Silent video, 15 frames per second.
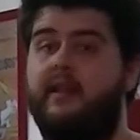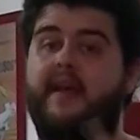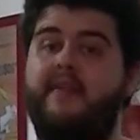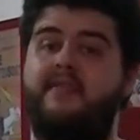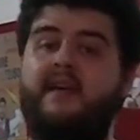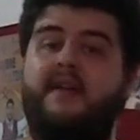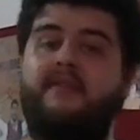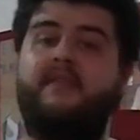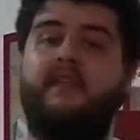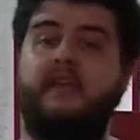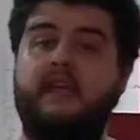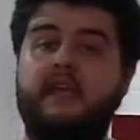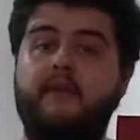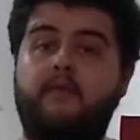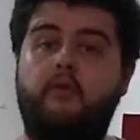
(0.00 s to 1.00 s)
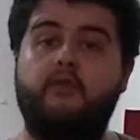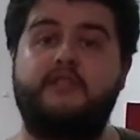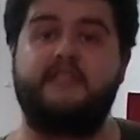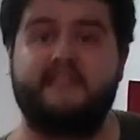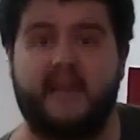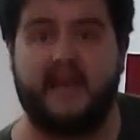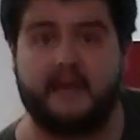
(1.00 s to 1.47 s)
and than the keyboard
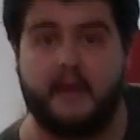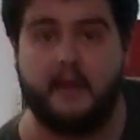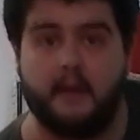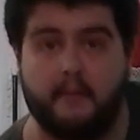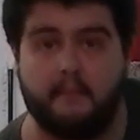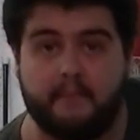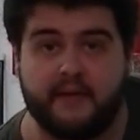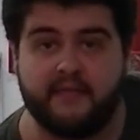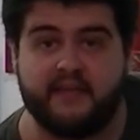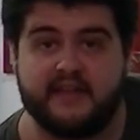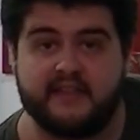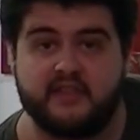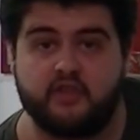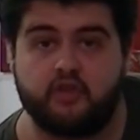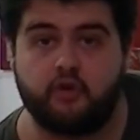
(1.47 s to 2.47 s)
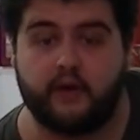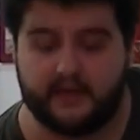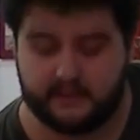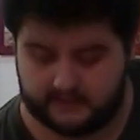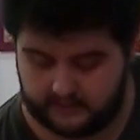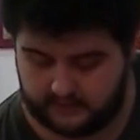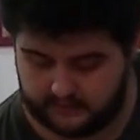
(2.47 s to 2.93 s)
stand, but that's
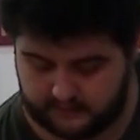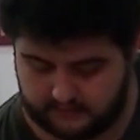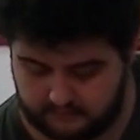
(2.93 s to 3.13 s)
great. It's